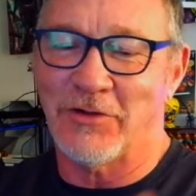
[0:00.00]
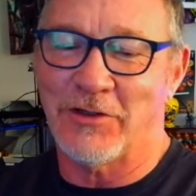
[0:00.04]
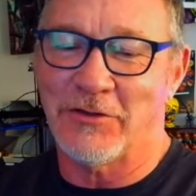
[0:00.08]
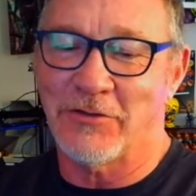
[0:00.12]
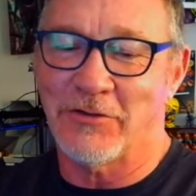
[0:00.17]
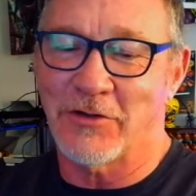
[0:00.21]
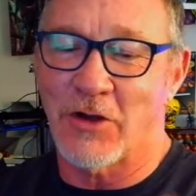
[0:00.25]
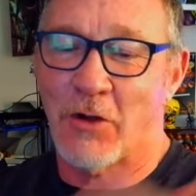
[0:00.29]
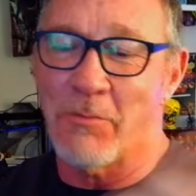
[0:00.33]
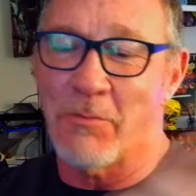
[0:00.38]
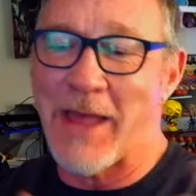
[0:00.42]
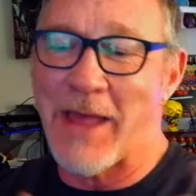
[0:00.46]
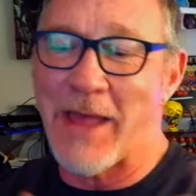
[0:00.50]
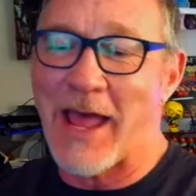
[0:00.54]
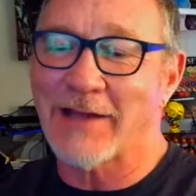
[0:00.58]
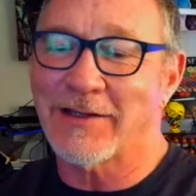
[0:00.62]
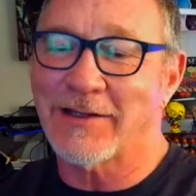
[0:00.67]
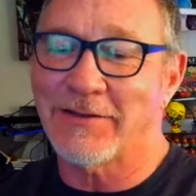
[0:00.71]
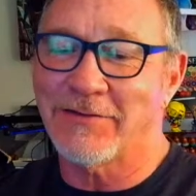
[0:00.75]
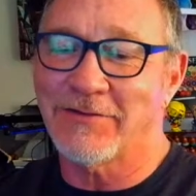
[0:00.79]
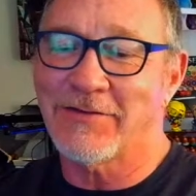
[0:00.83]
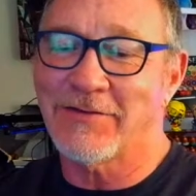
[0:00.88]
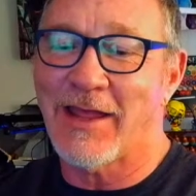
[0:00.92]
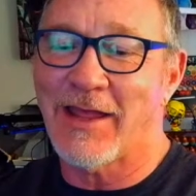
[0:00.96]
to go back in
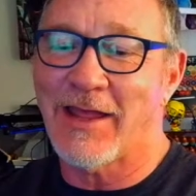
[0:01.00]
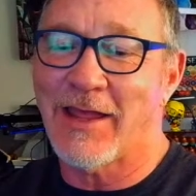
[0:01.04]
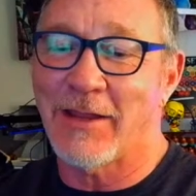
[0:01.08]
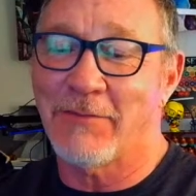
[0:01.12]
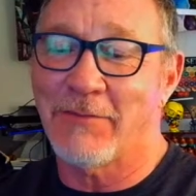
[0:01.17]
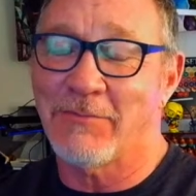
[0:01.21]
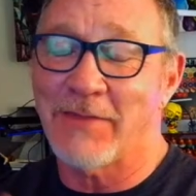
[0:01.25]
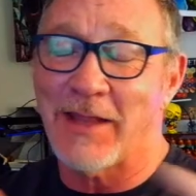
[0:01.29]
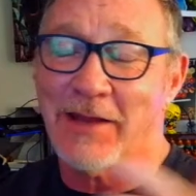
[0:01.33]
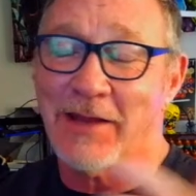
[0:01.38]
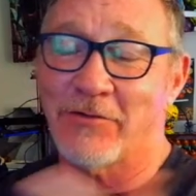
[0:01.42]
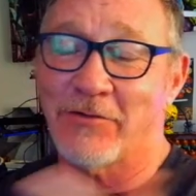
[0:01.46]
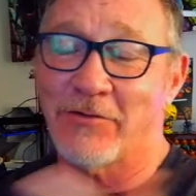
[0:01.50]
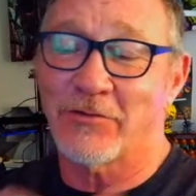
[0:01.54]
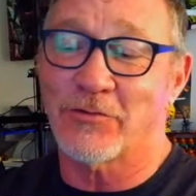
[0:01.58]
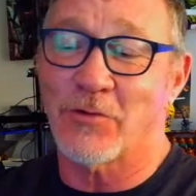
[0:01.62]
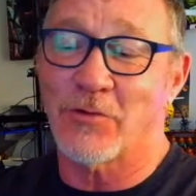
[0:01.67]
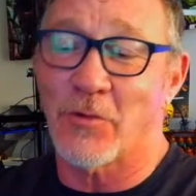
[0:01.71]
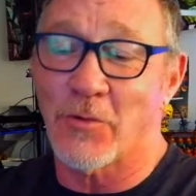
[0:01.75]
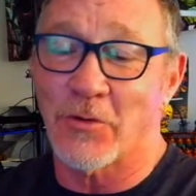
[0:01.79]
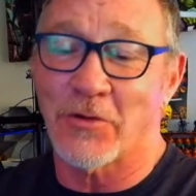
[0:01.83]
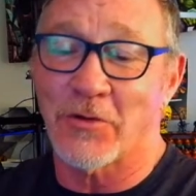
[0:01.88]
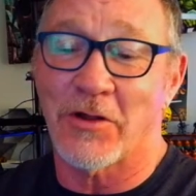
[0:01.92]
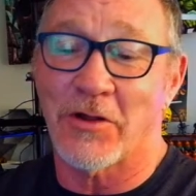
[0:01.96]
time that is
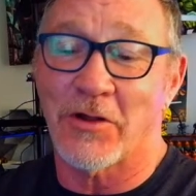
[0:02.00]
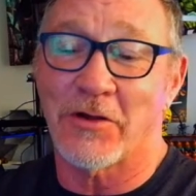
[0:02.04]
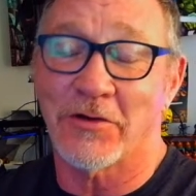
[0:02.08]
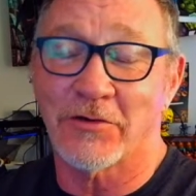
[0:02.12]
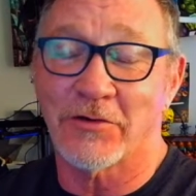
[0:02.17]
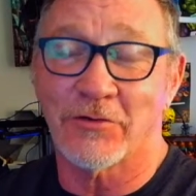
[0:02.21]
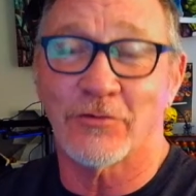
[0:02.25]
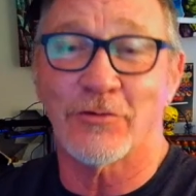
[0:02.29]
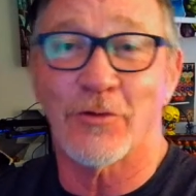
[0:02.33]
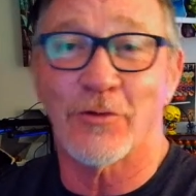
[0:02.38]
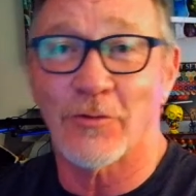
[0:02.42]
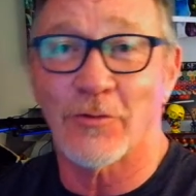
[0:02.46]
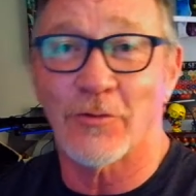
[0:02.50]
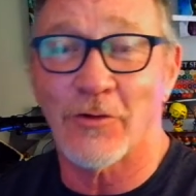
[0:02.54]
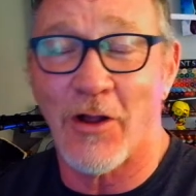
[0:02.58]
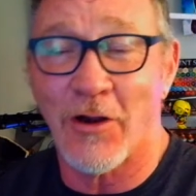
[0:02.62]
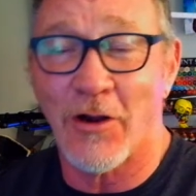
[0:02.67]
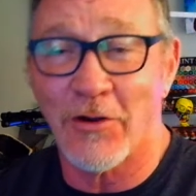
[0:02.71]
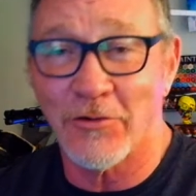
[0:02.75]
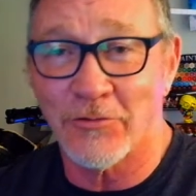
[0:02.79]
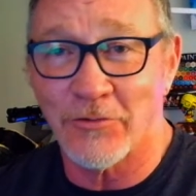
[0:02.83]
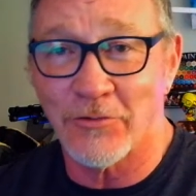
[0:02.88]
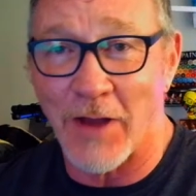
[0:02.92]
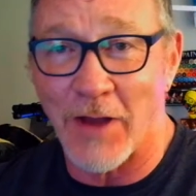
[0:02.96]
stored on an external
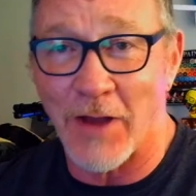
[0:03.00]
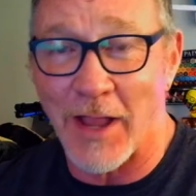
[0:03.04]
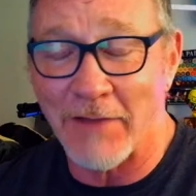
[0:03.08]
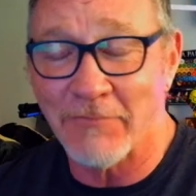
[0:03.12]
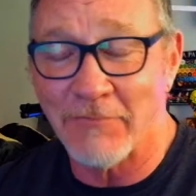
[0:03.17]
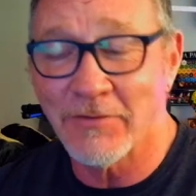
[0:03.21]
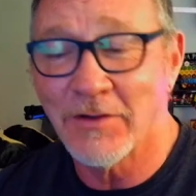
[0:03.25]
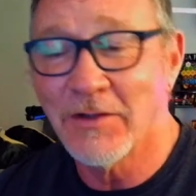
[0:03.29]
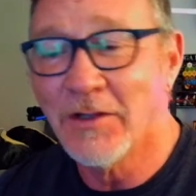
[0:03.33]
hard drive